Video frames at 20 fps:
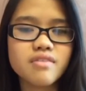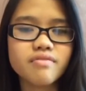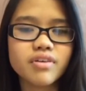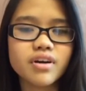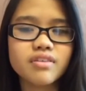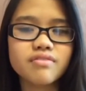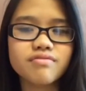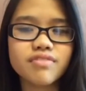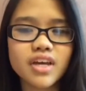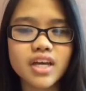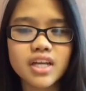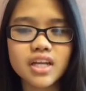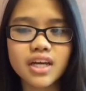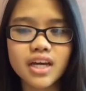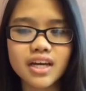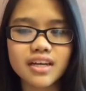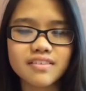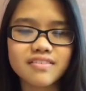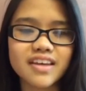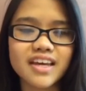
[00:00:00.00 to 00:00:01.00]
for
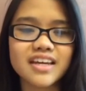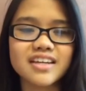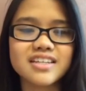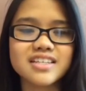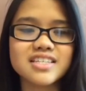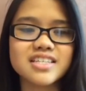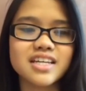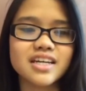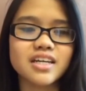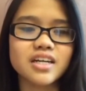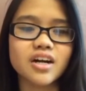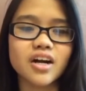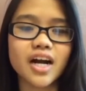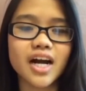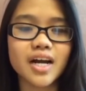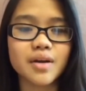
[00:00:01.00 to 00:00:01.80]
invading Afghanistan,